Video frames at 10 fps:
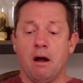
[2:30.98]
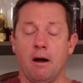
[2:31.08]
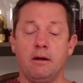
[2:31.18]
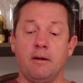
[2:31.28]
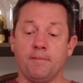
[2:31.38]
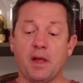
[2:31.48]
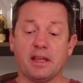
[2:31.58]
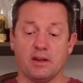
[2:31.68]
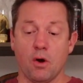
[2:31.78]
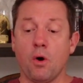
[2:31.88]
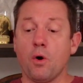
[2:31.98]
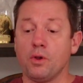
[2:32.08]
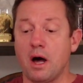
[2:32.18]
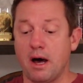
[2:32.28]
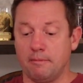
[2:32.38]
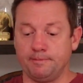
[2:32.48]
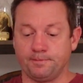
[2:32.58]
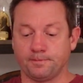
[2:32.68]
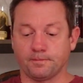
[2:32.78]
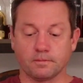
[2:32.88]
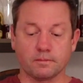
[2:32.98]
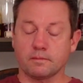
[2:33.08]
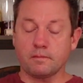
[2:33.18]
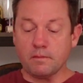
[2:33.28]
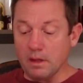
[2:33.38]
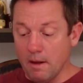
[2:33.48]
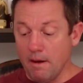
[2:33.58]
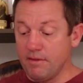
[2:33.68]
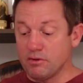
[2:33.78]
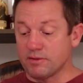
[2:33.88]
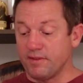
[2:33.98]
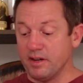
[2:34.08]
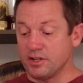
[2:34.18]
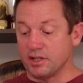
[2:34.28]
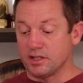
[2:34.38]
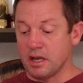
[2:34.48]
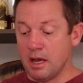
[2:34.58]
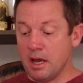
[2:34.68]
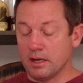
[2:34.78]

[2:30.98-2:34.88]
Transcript: I'm not getting a whole lot of those finishes